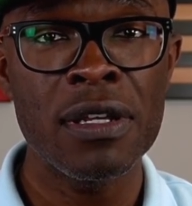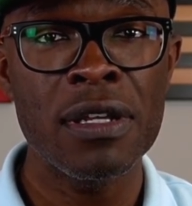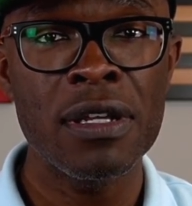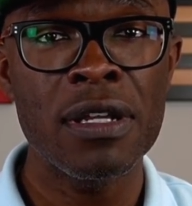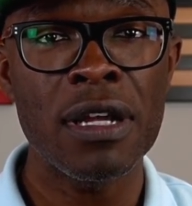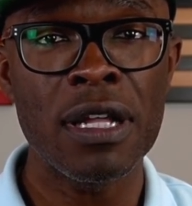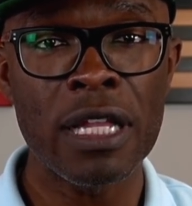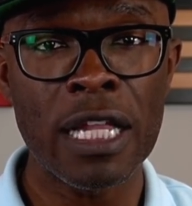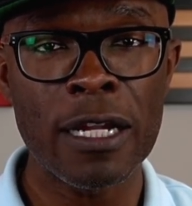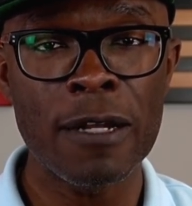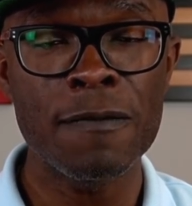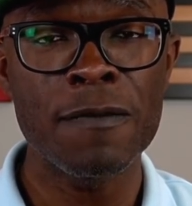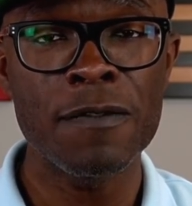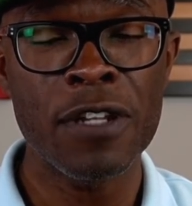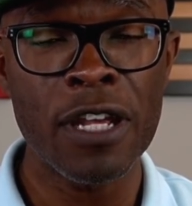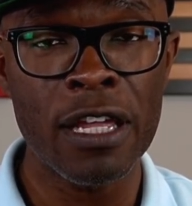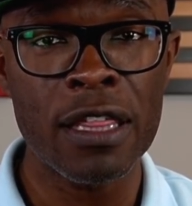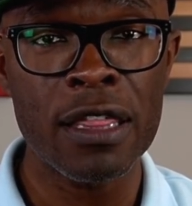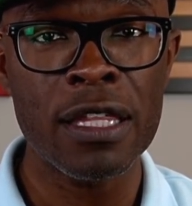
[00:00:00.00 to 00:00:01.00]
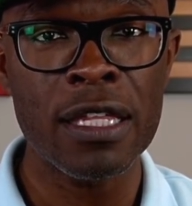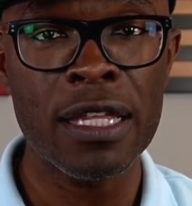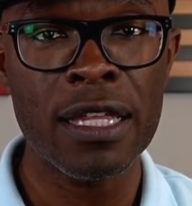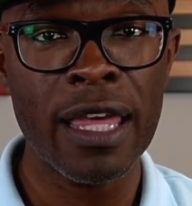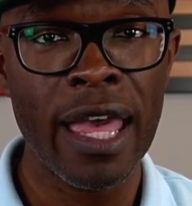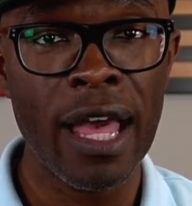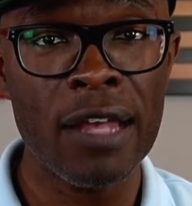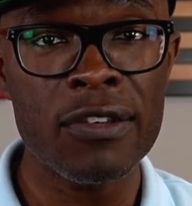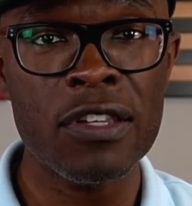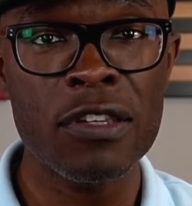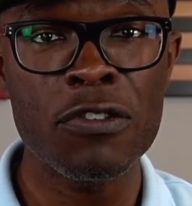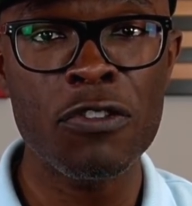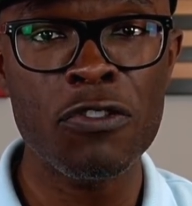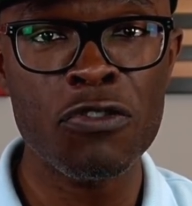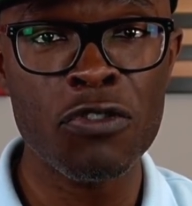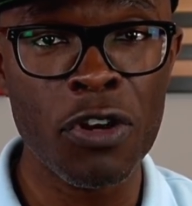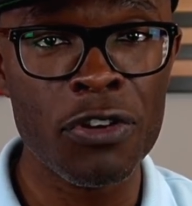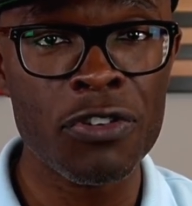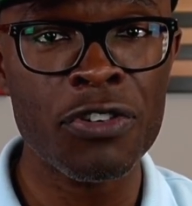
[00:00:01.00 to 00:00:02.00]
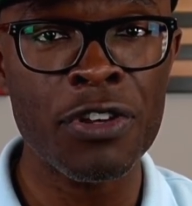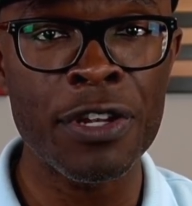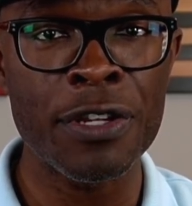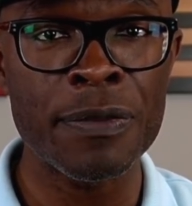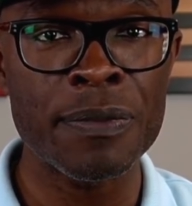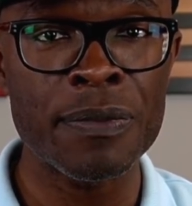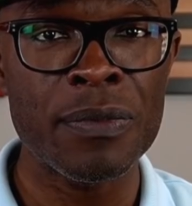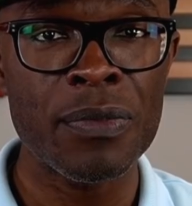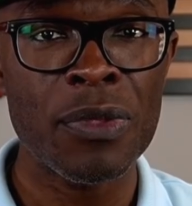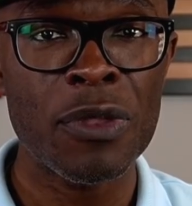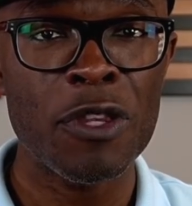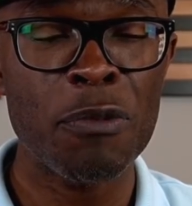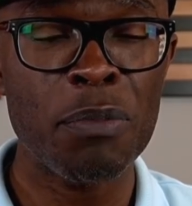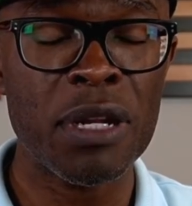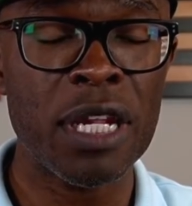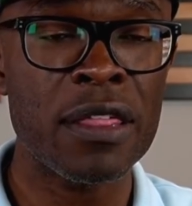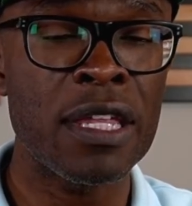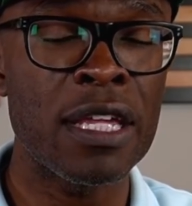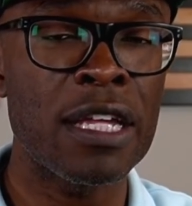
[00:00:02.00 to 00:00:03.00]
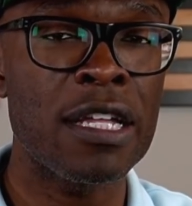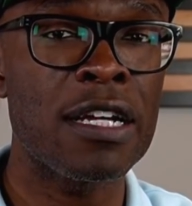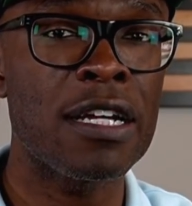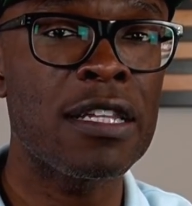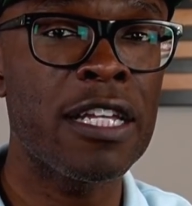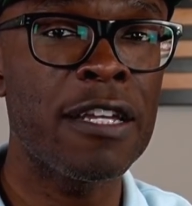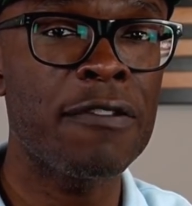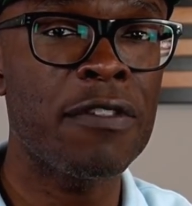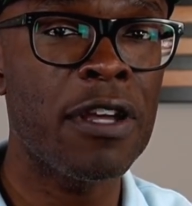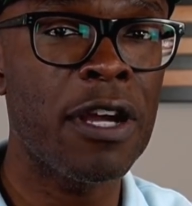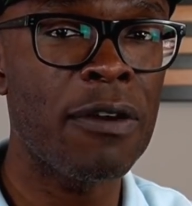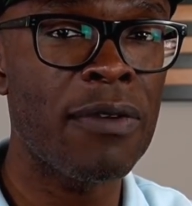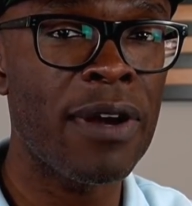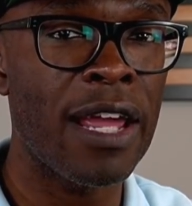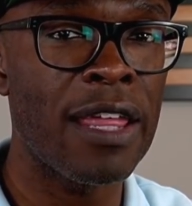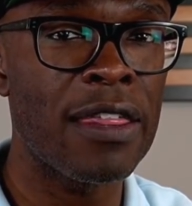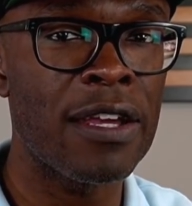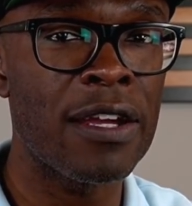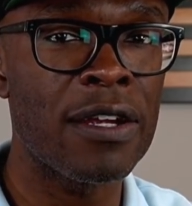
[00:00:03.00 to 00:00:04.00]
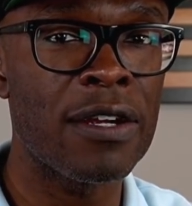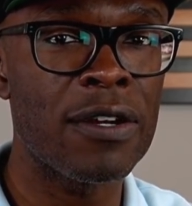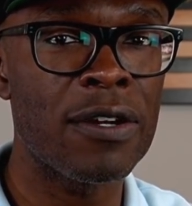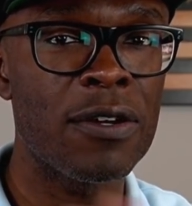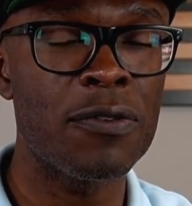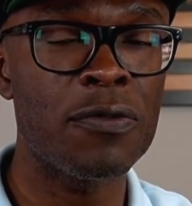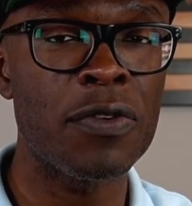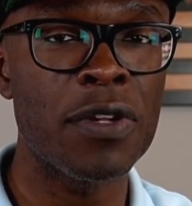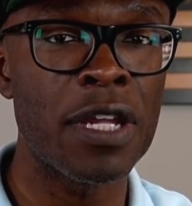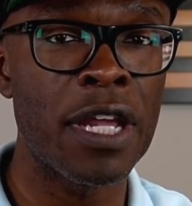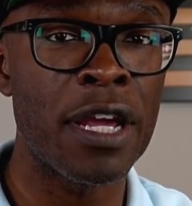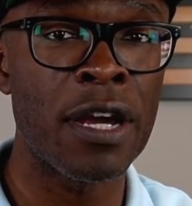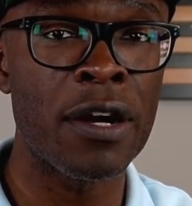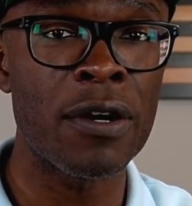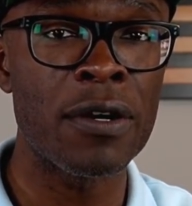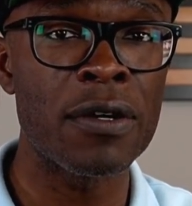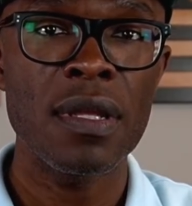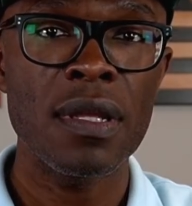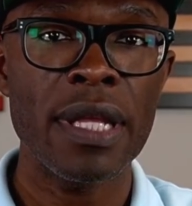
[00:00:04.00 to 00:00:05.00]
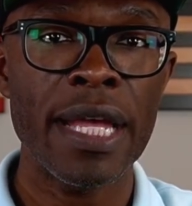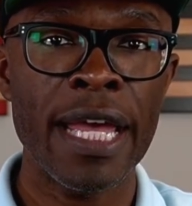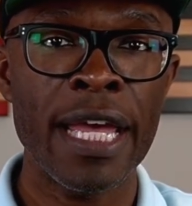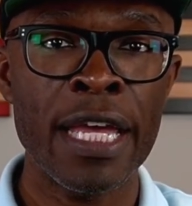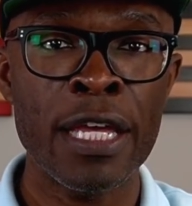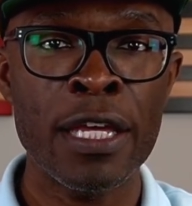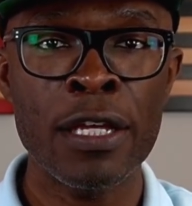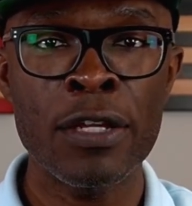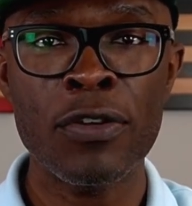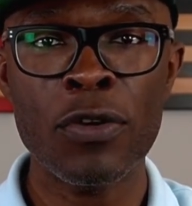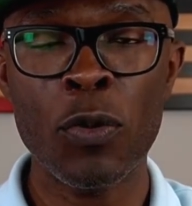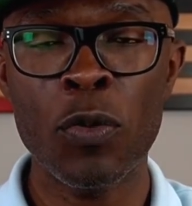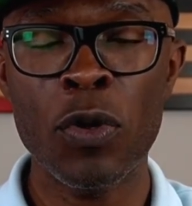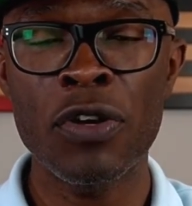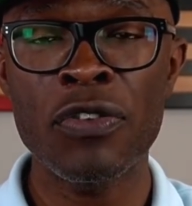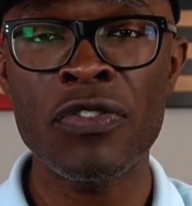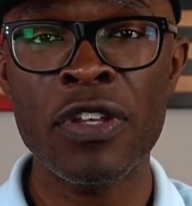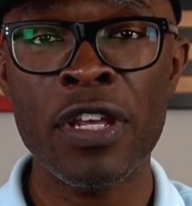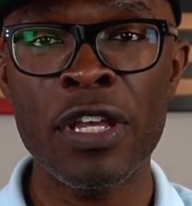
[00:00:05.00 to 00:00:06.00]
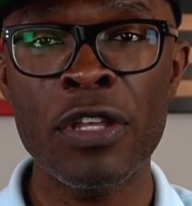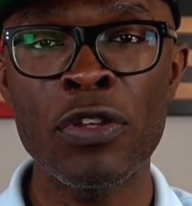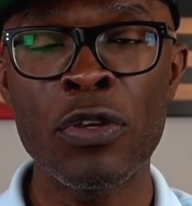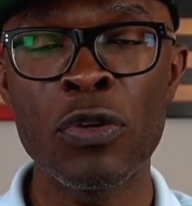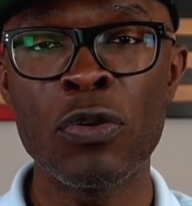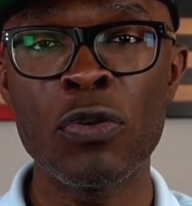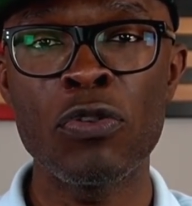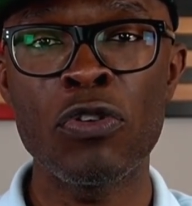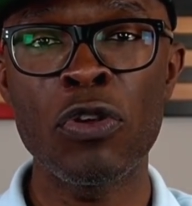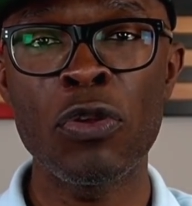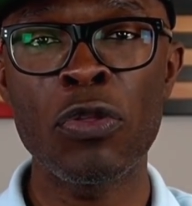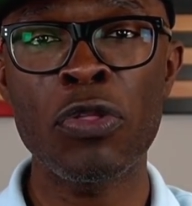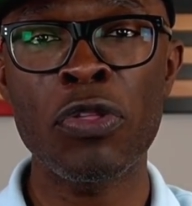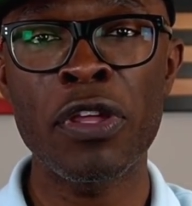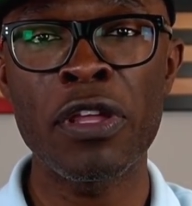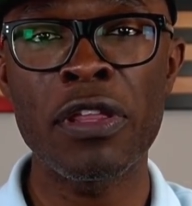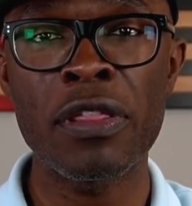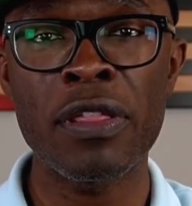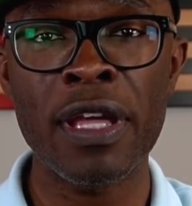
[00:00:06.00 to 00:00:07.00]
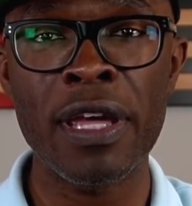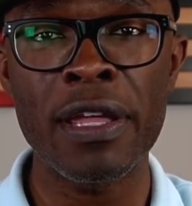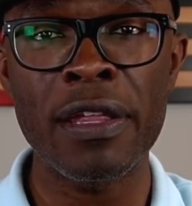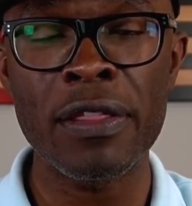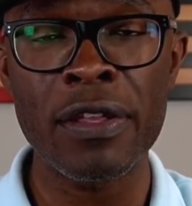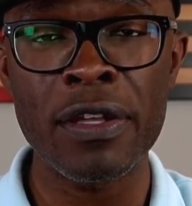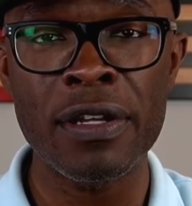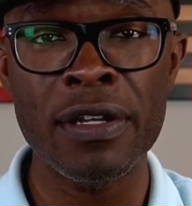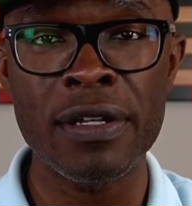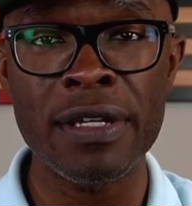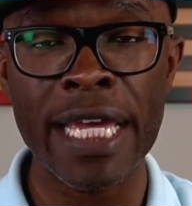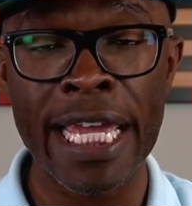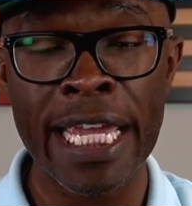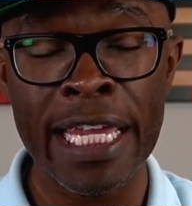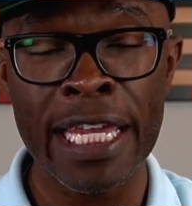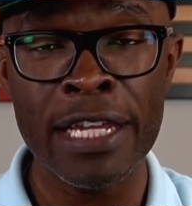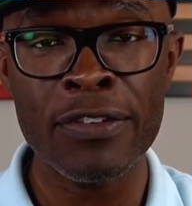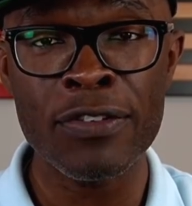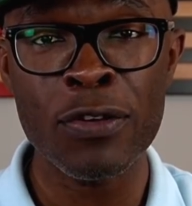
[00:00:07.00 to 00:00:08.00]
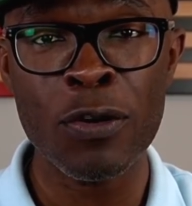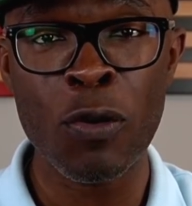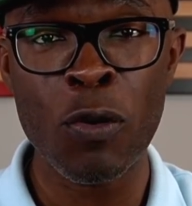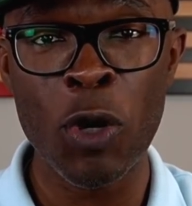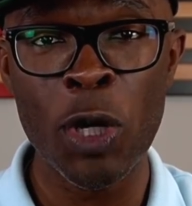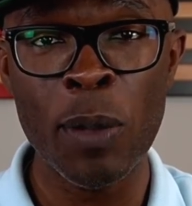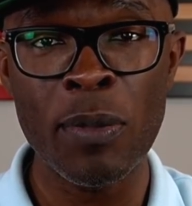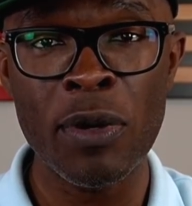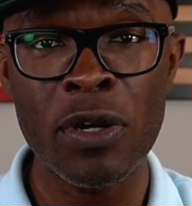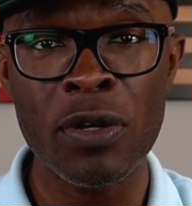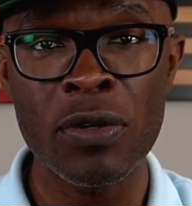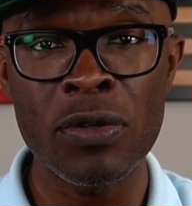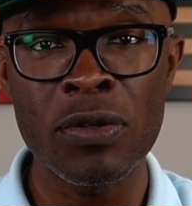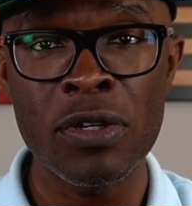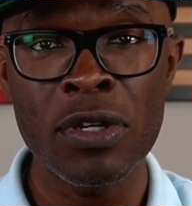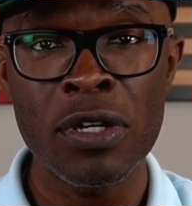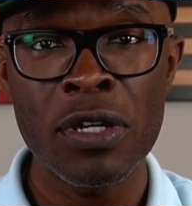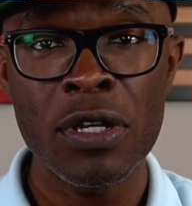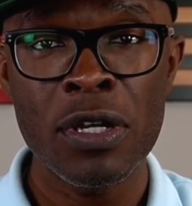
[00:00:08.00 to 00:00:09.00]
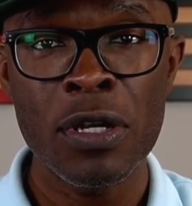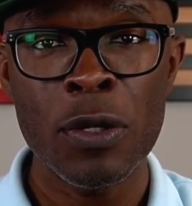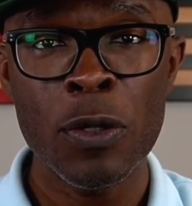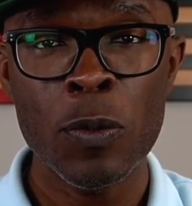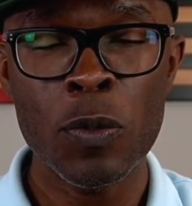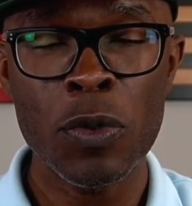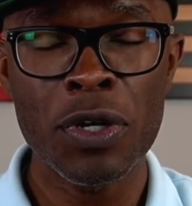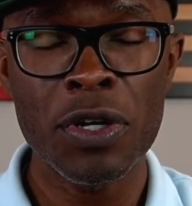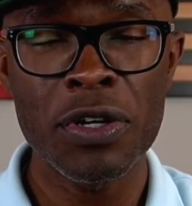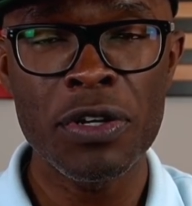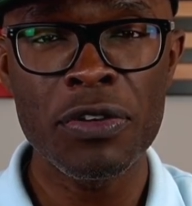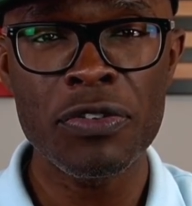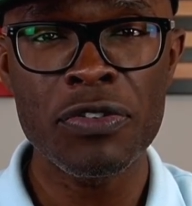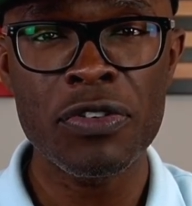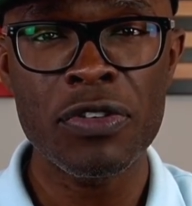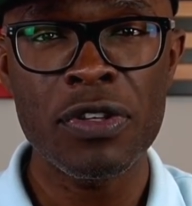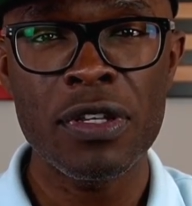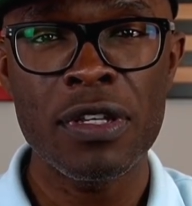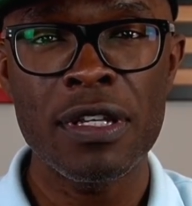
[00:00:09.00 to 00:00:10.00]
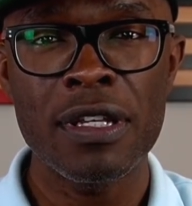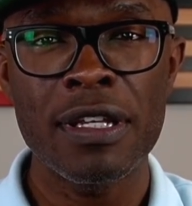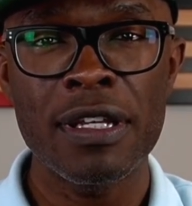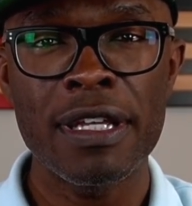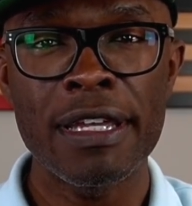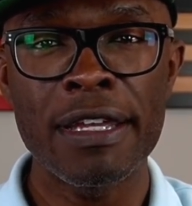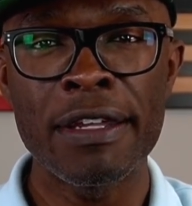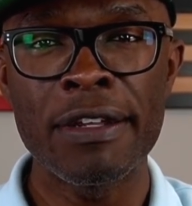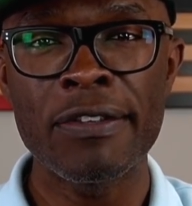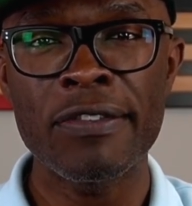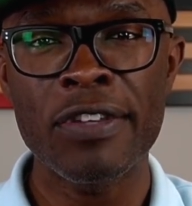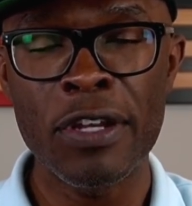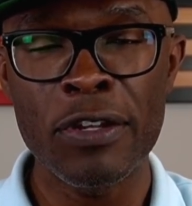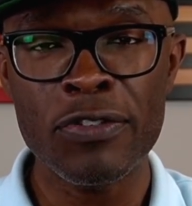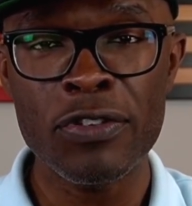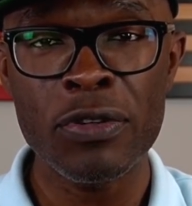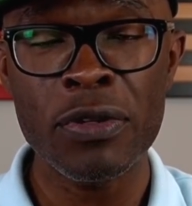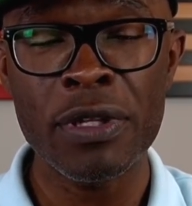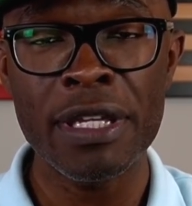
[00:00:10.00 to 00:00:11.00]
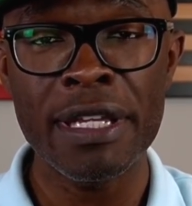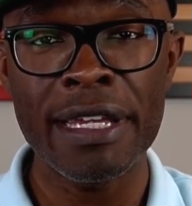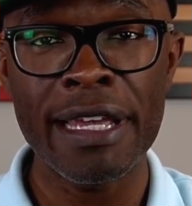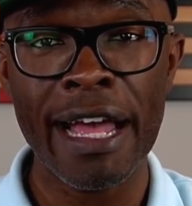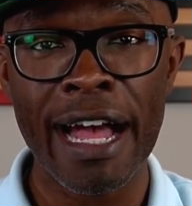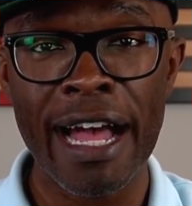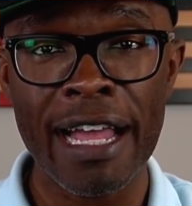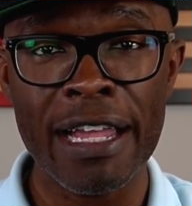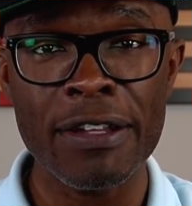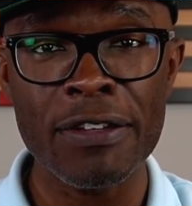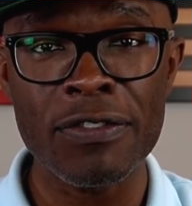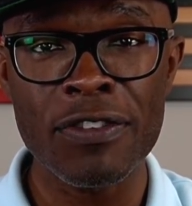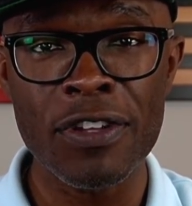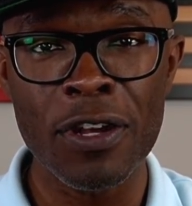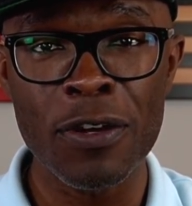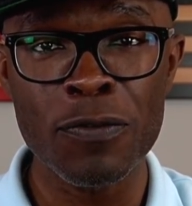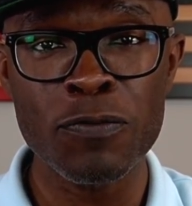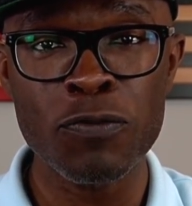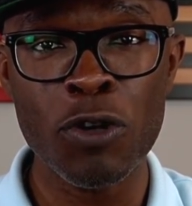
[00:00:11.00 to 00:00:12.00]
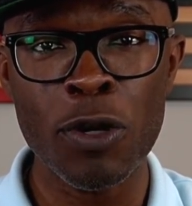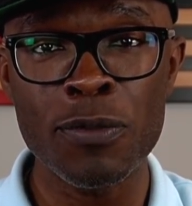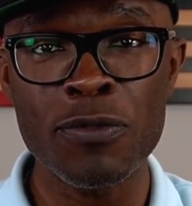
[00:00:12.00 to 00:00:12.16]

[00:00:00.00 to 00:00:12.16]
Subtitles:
a lot of death and chaos and destruction. But I think I'll leave that right there for now. And what say you? Do you think that the aide to Cuomo was intentionally hiding stuff from